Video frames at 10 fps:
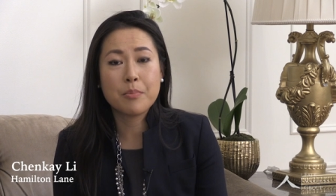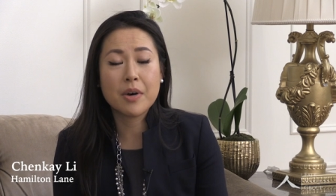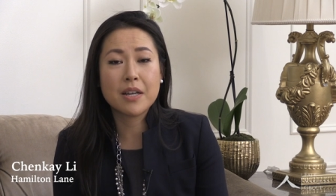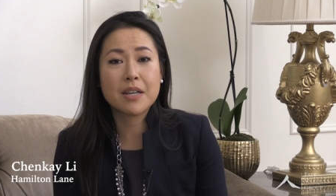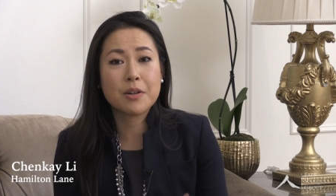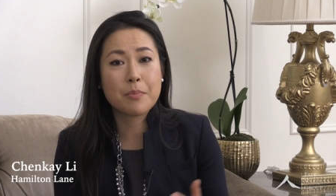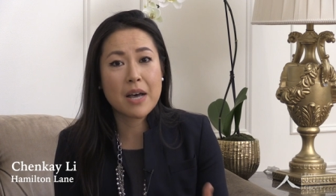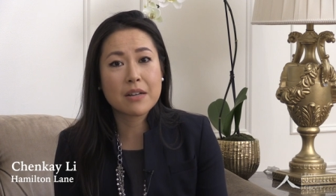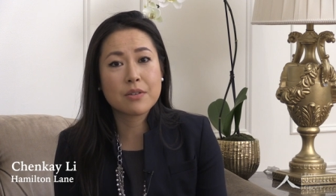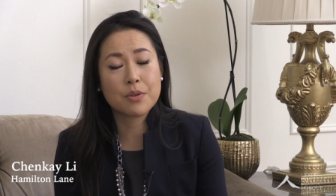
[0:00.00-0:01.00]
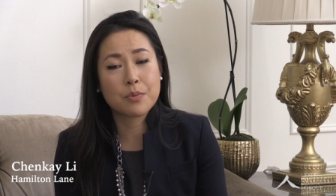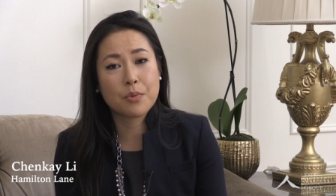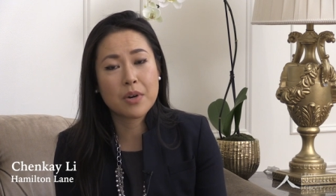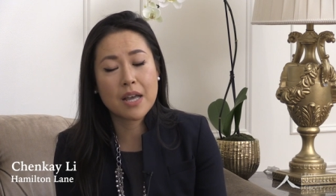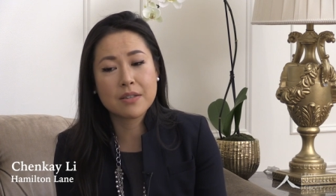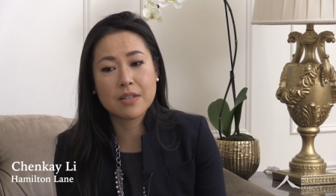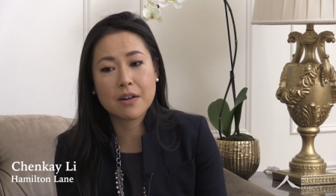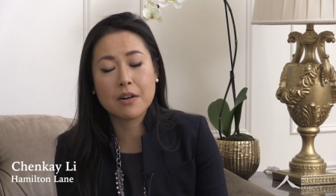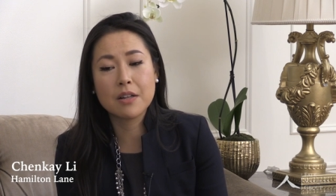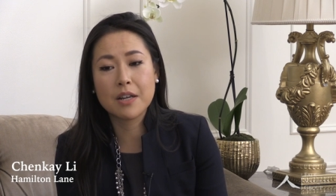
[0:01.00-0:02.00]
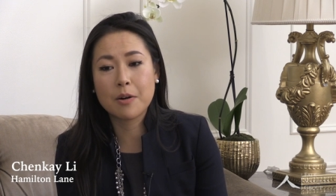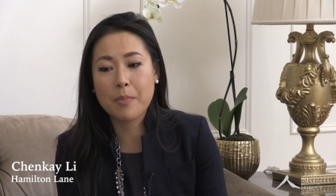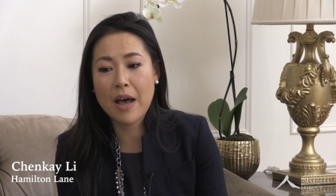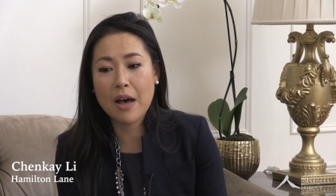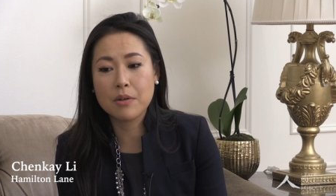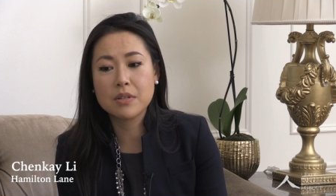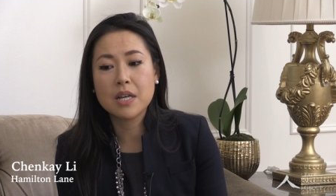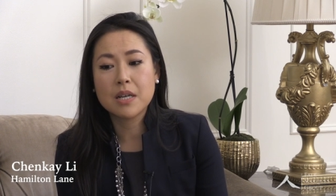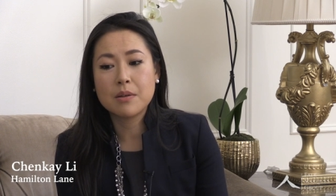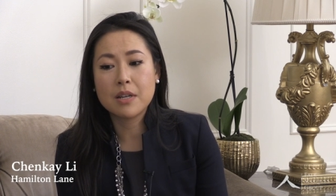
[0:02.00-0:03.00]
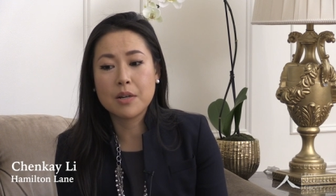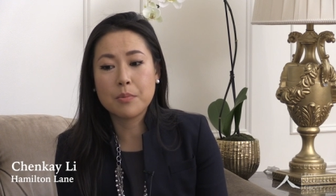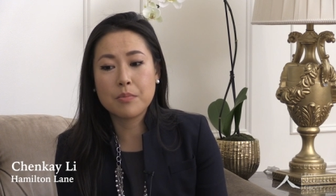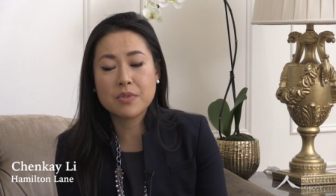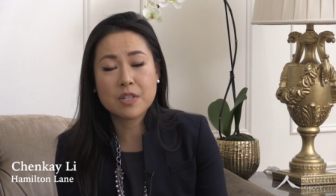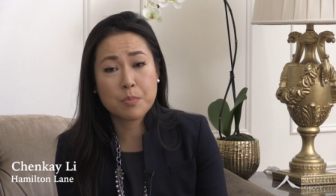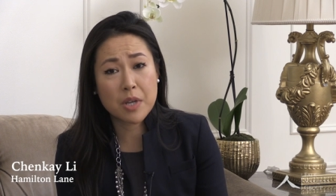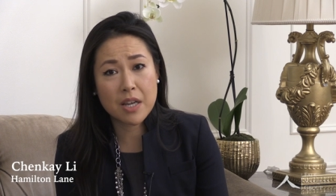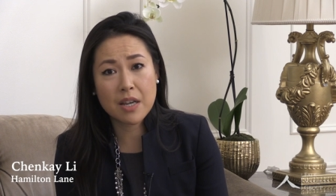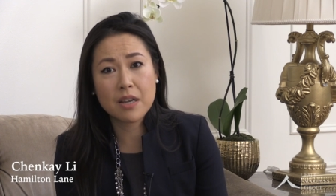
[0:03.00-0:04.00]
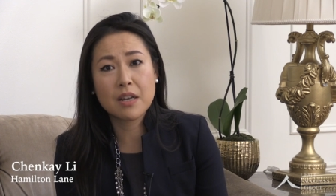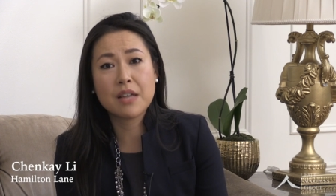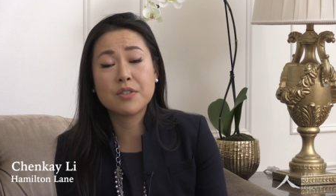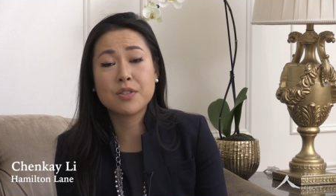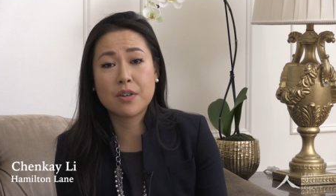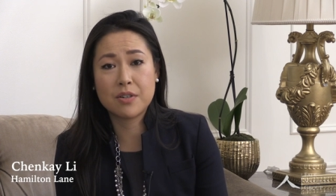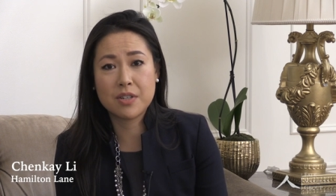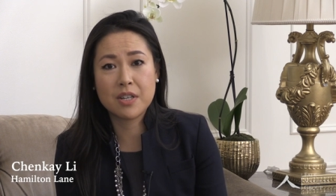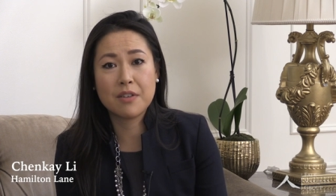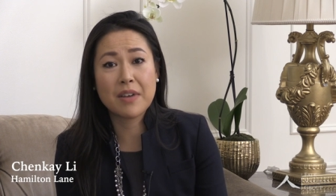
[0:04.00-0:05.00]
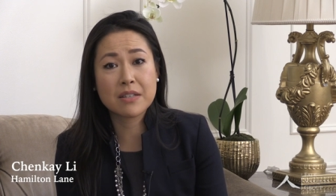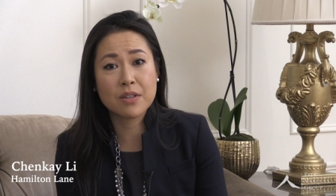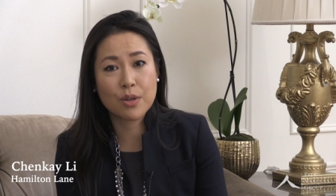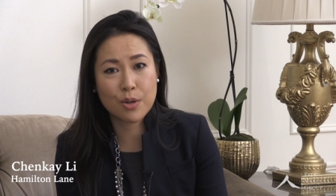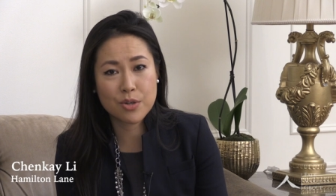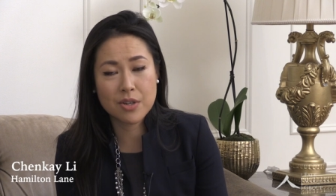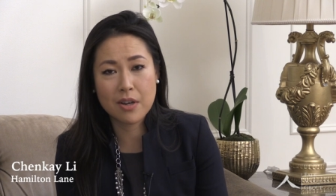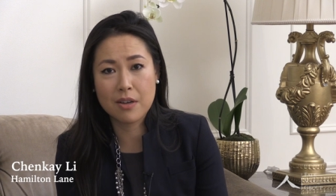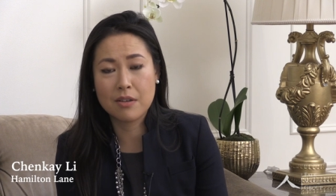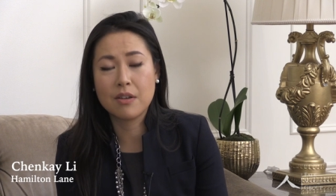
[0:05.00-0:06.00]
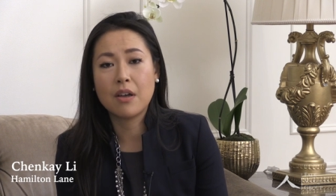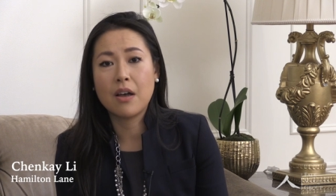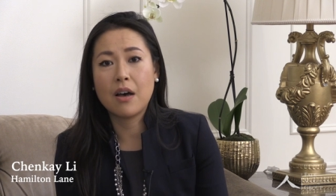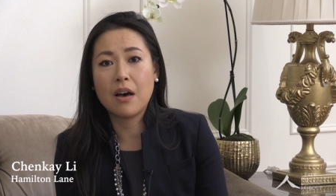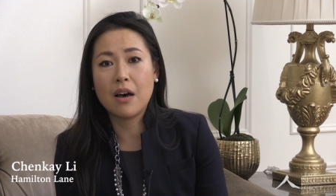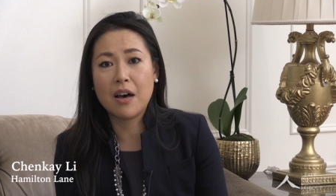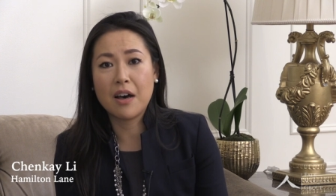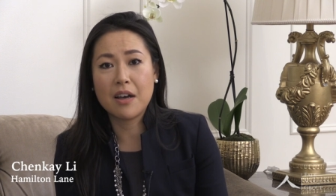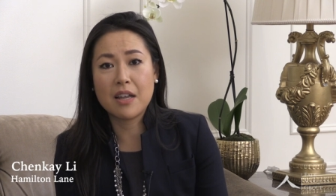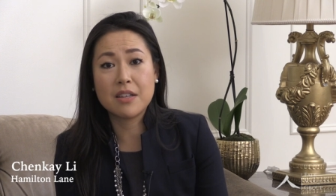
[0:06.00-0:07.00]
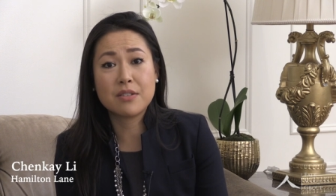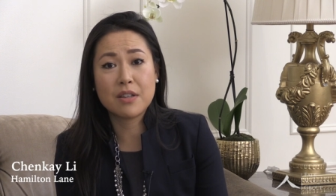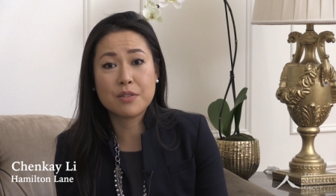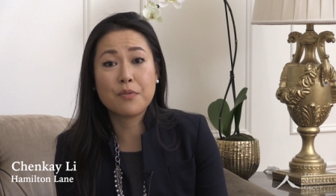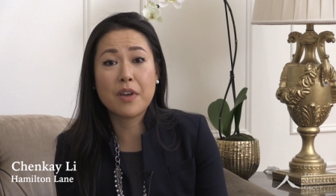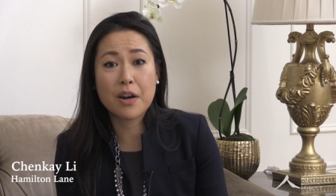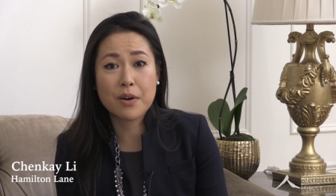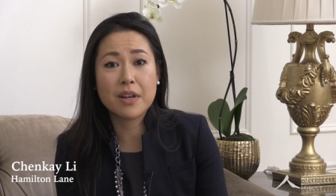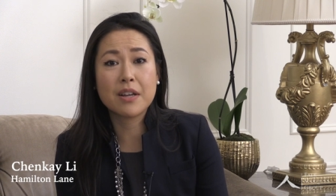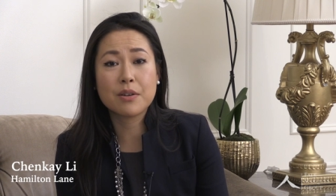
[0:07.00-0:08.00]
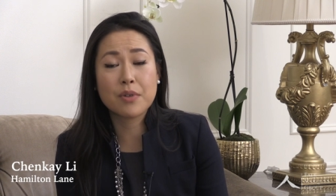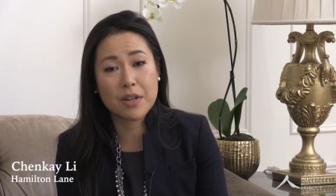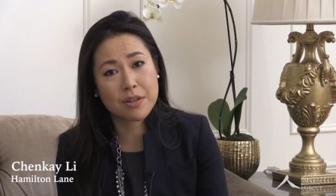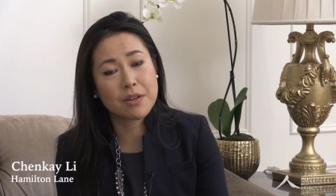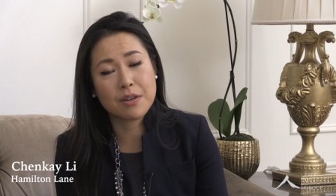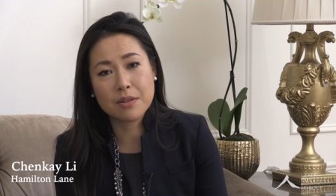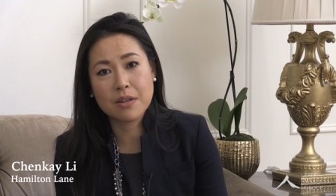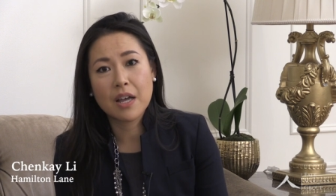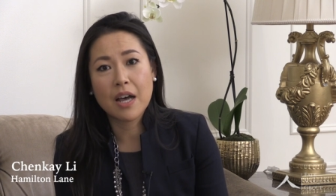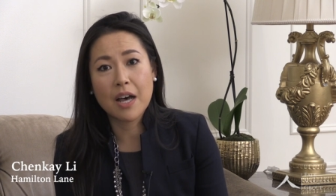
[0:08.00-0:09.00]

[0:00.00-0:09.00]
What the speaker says: But, you know, back to what I said earlier about you know, speed and certainty of execution is very critical.